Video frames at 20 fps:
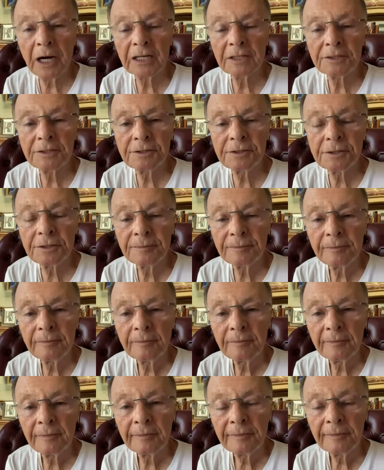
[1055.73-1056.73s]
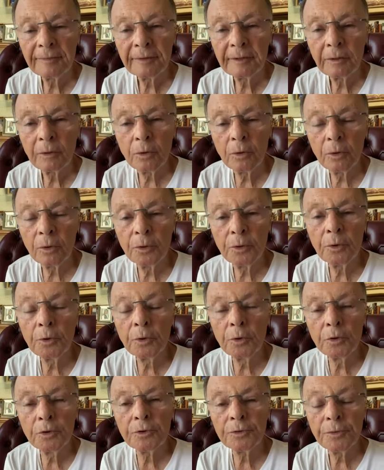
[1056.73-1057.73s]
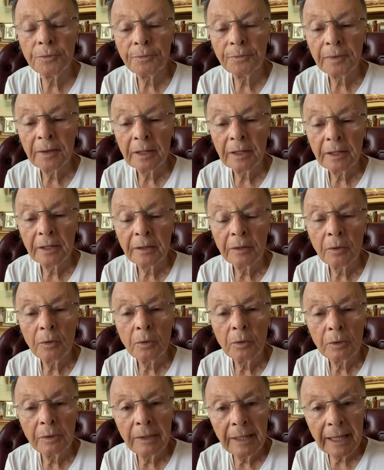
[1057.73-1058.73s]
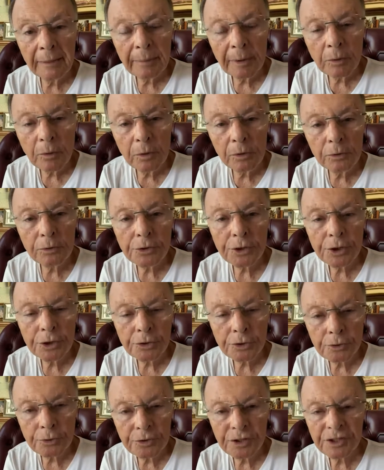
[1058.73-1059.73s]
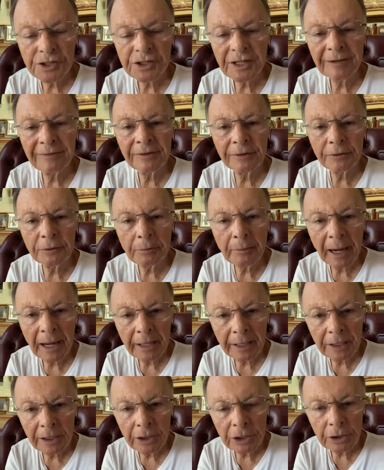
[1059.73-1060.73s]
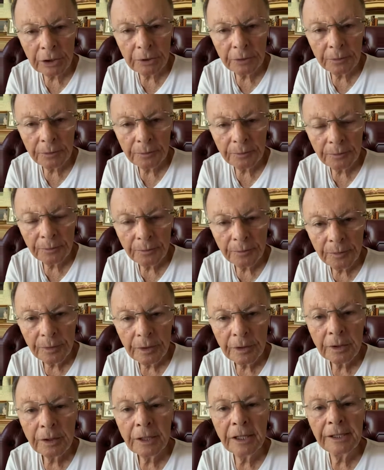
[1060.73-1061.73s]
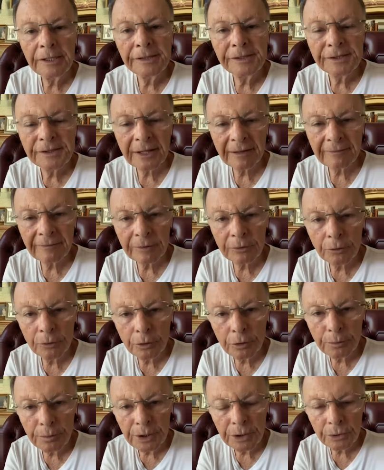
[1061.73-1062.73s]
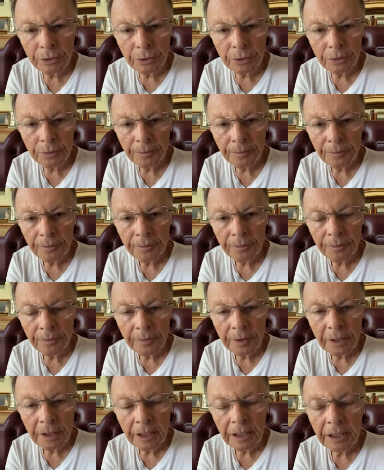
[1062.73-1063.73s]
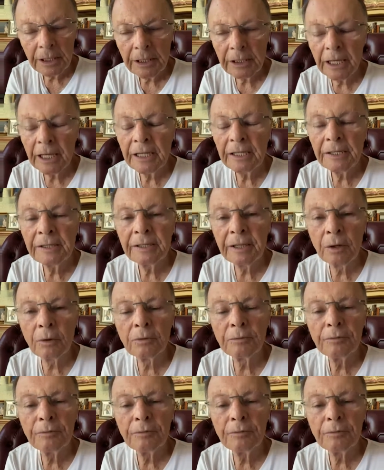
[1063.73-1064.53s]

one more testimony, and glorious testimony, when Jesus was in the boat and he was sleeping,